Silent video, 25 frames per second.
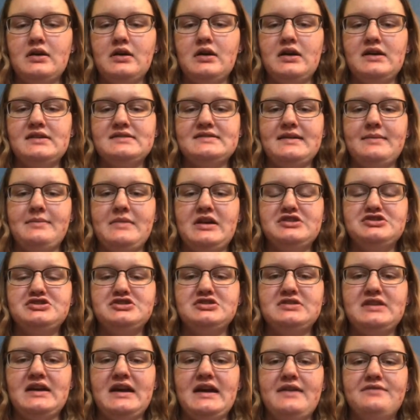As I
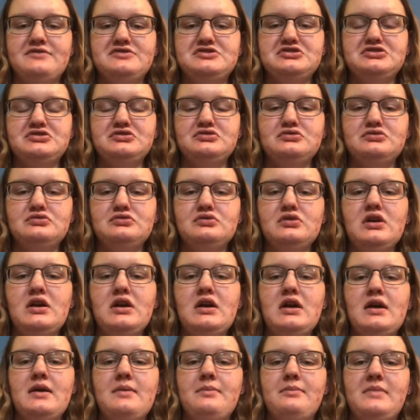mentioned, I have two
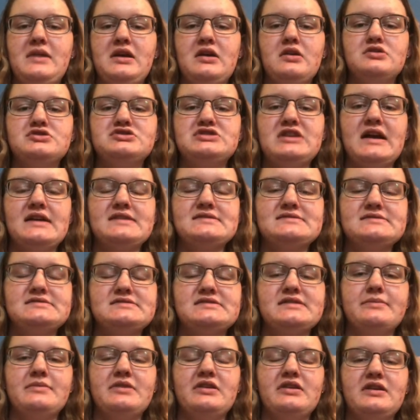male Jackson's
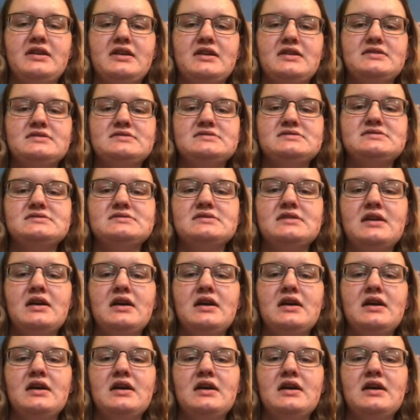chameleons